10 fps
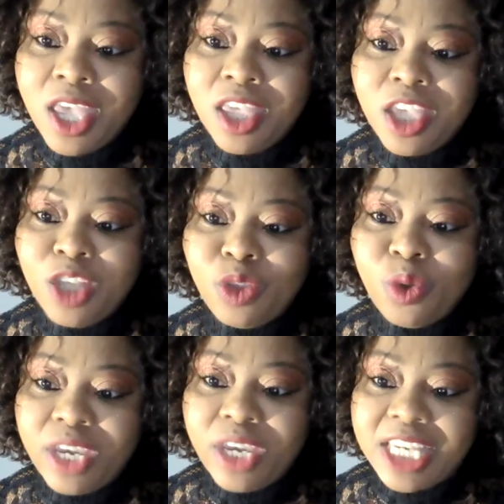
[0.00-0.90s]

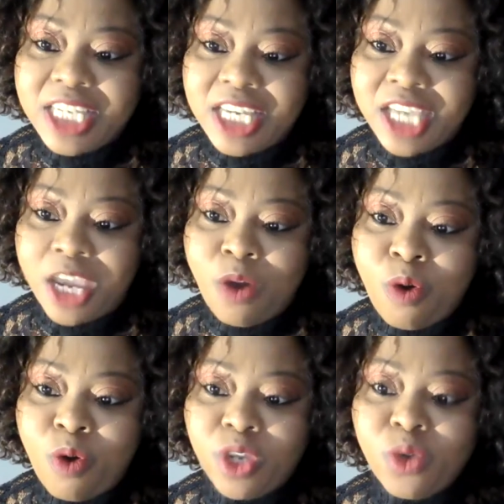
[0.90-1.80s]
ituke
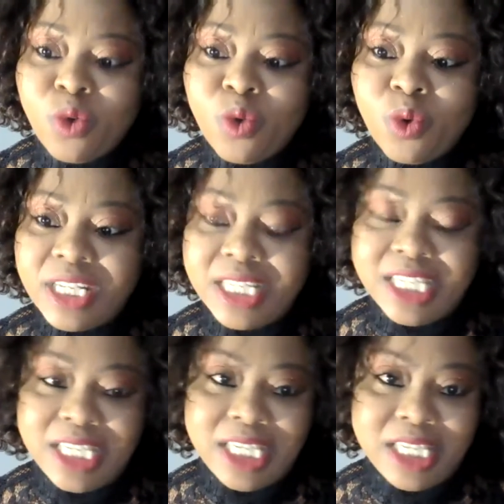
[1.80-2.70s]
checheho
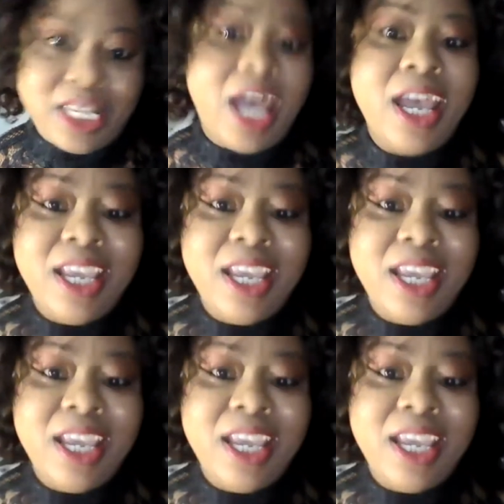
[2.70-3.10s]
inkurinzisa.